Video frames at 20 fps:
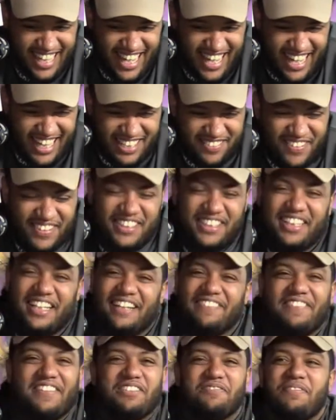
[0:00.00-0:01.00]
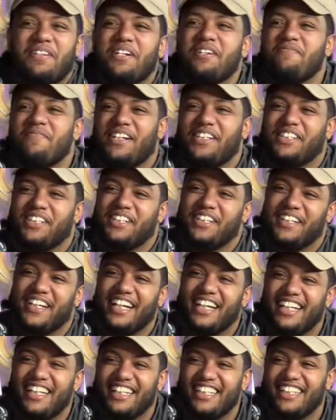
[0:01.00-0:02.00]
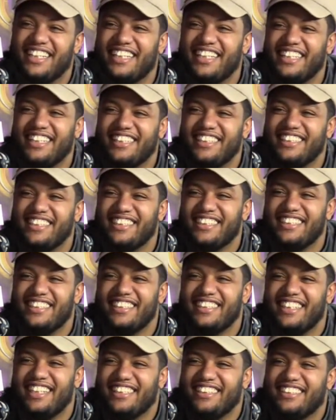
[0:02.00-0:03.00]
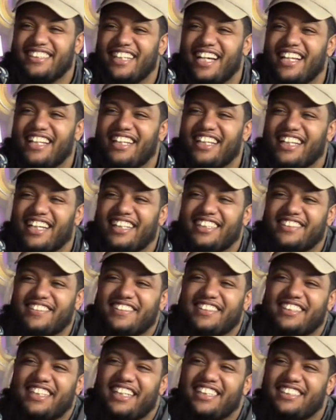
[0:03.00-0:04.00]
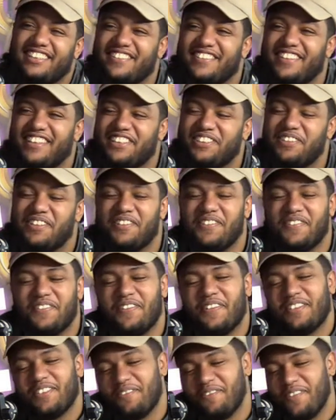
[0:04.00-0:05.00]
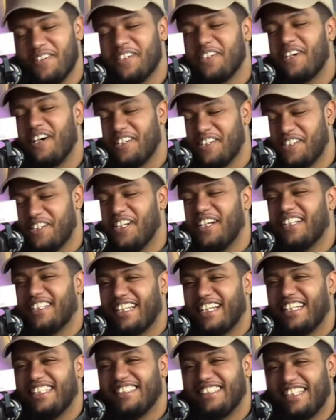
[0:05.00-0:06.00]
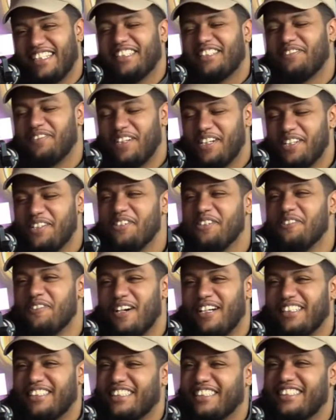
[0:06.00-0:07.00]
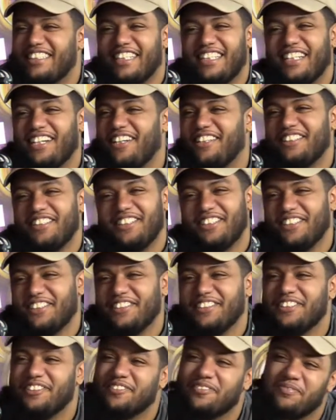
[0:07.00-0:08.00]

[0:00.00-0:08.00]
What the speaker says: especially if it's peer pressure, right? Yes. It's not like it's a weird construct. Like I said, it's very nuanced. It's nothing on the nose.